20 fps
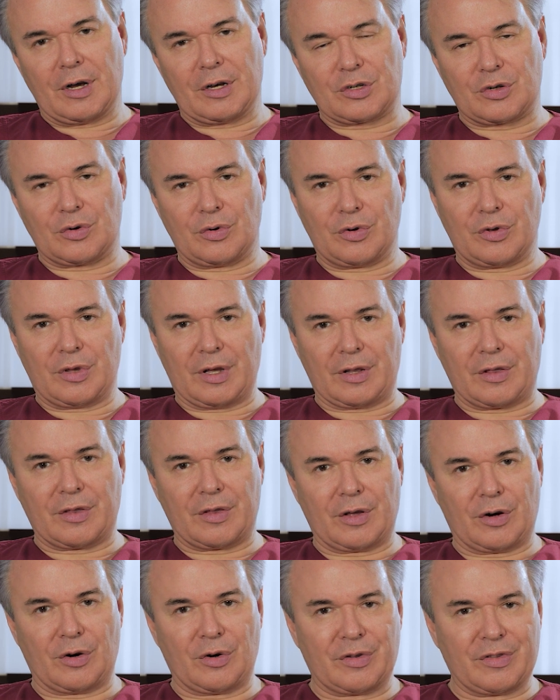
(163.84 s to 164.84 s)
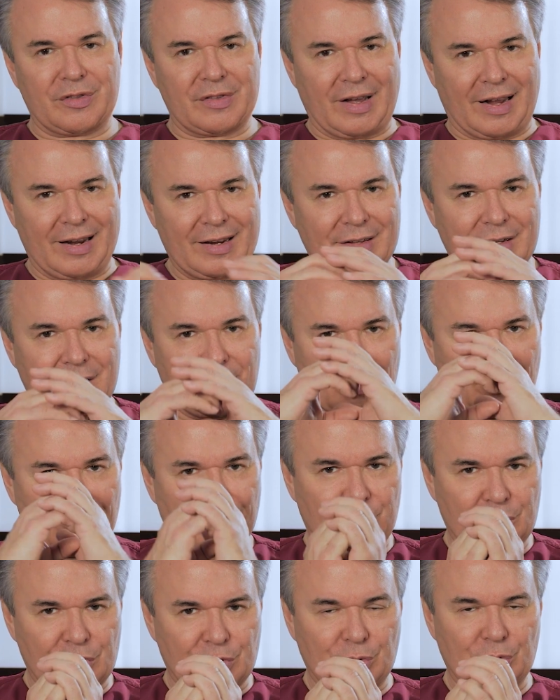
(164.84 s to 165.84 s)
so that their tightening of
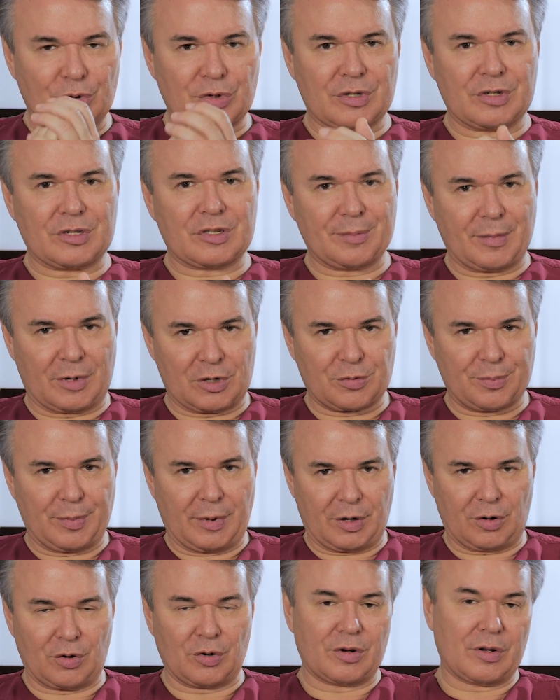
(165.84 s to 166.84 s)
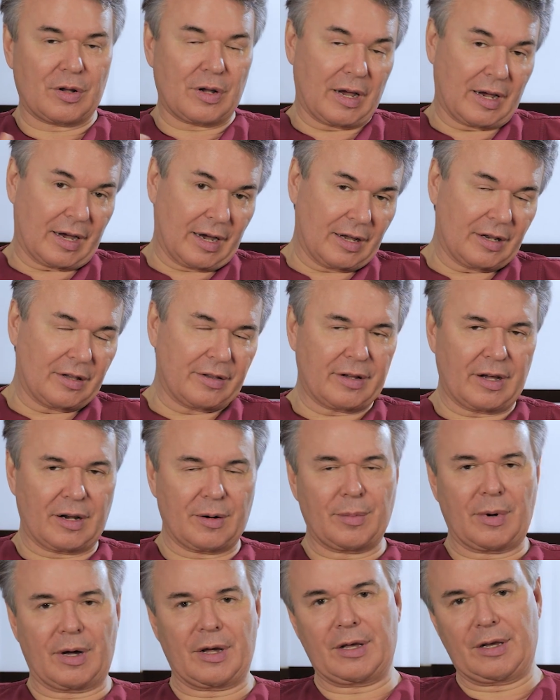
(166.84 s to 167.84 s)
the introitus is much better, again
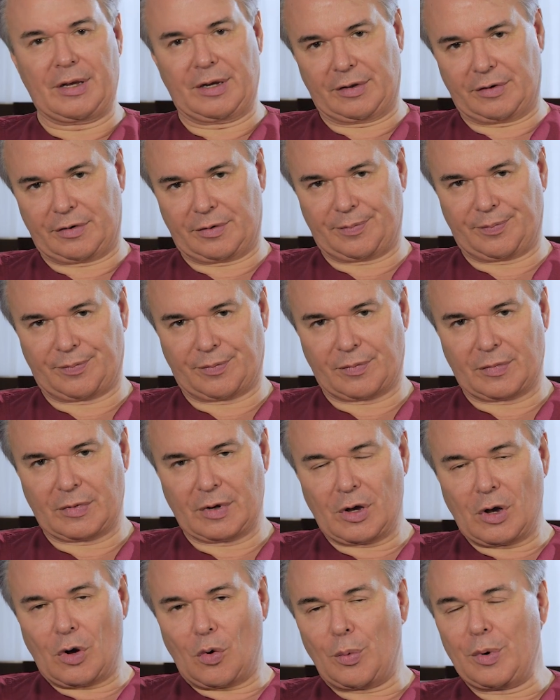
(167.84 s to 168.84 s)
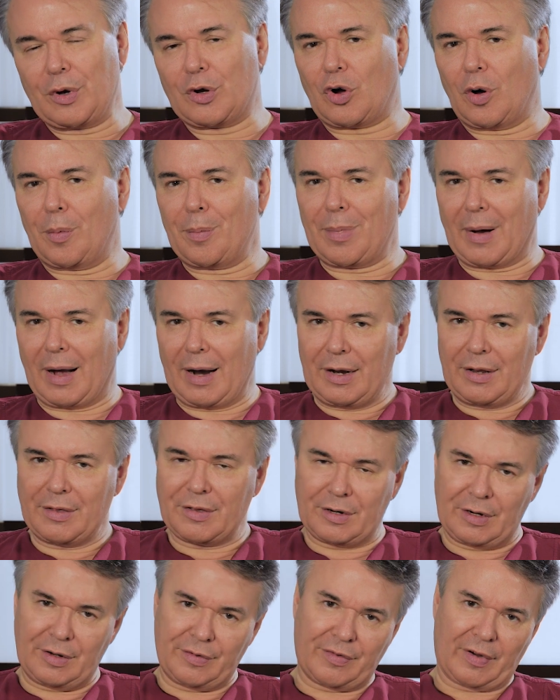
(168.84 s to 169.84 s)
done by heat. We combine
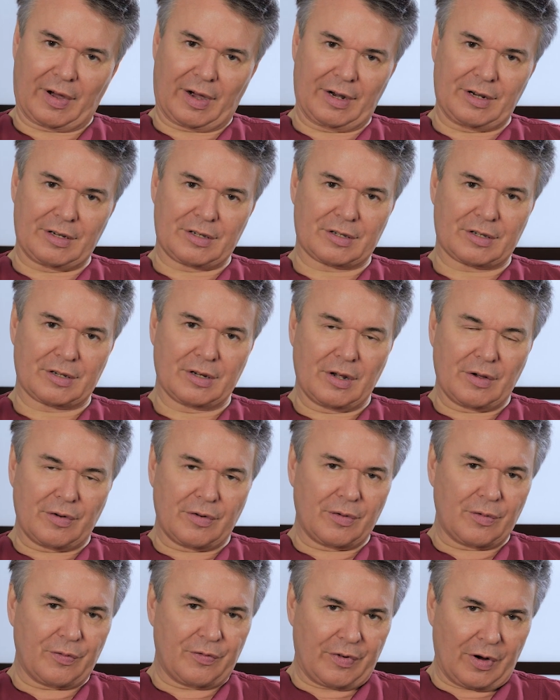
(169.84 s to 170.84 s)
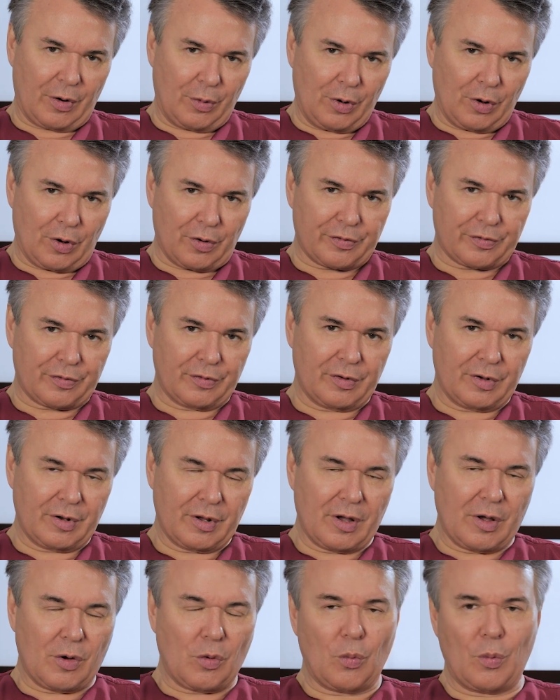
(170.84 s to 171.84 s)
the device very often
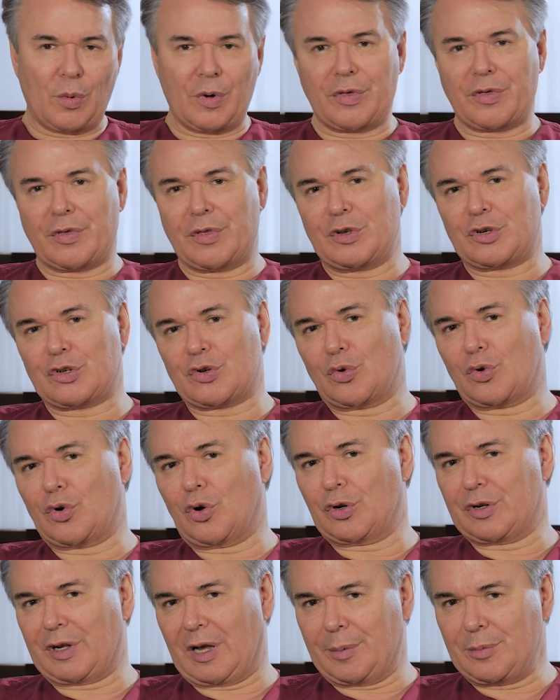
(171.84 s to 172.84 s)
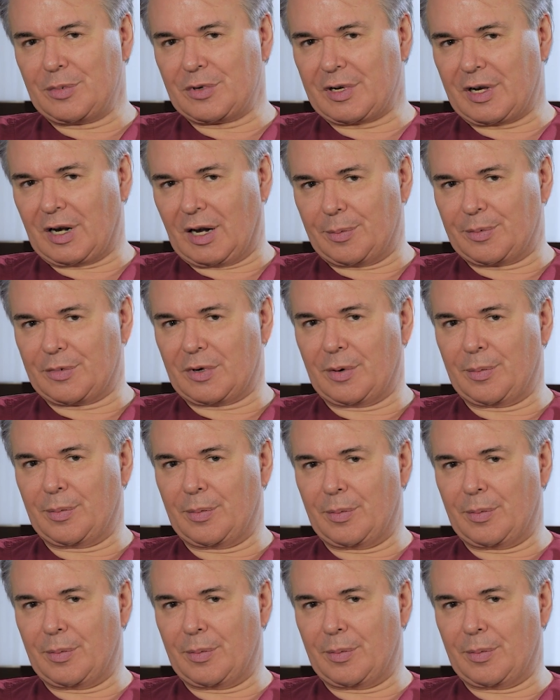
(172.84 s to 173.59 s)
with the so-called M-Sculpt,